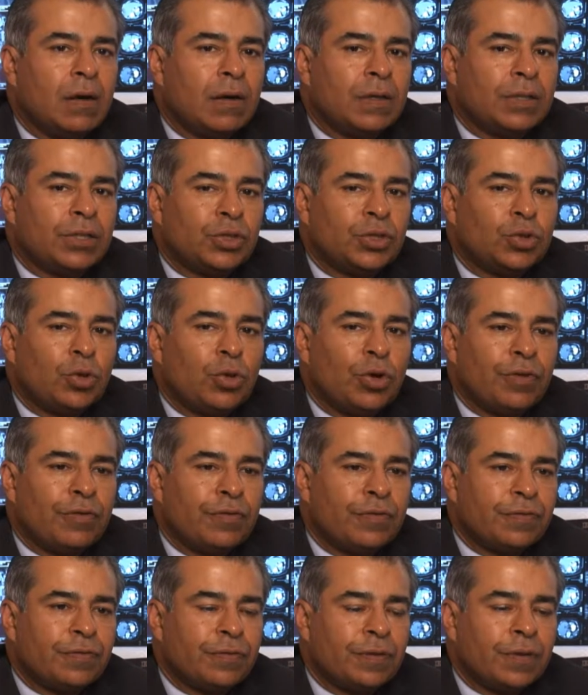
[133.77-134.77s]
are sort
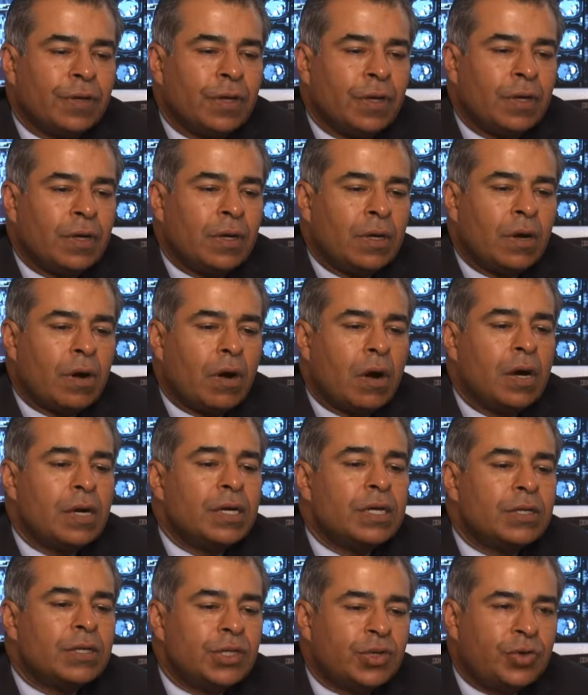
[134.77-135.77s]
of
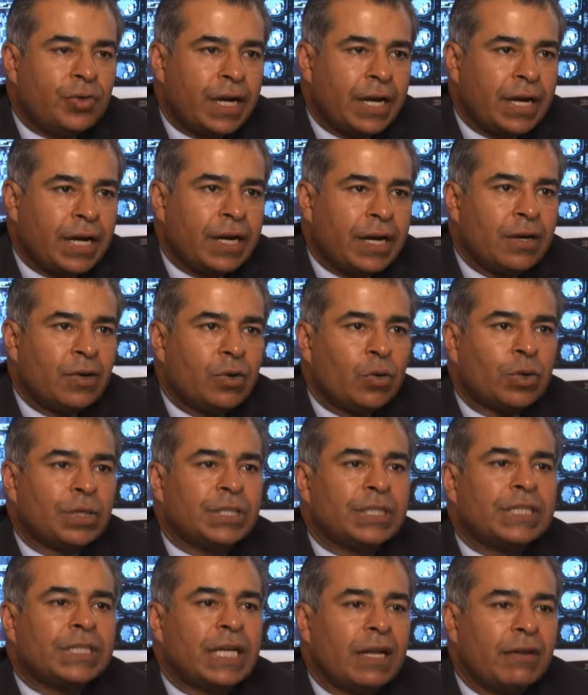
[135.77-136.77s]
undertreated or
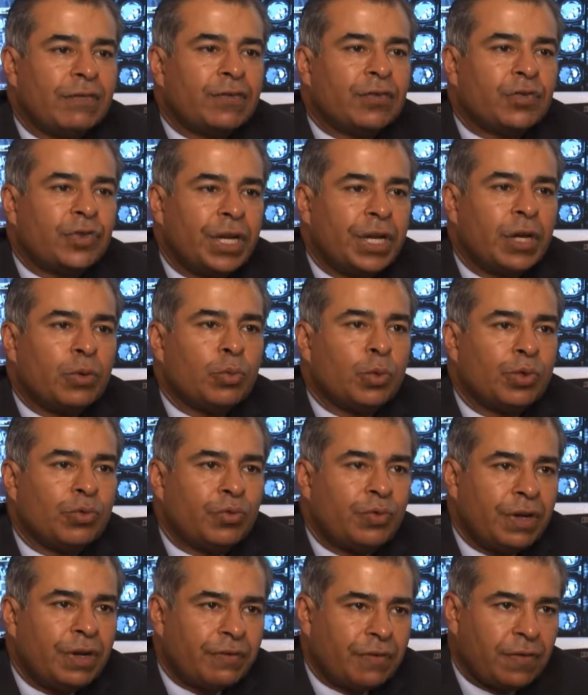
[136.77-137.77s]
self-treated
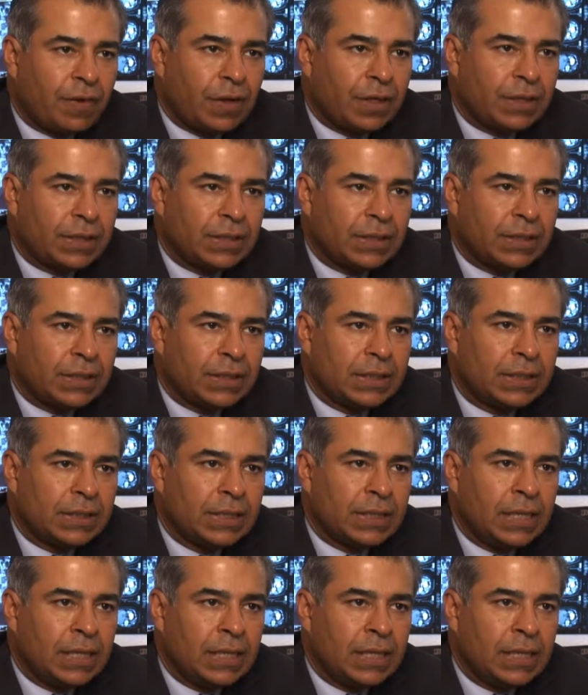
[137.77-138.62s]
with reflux.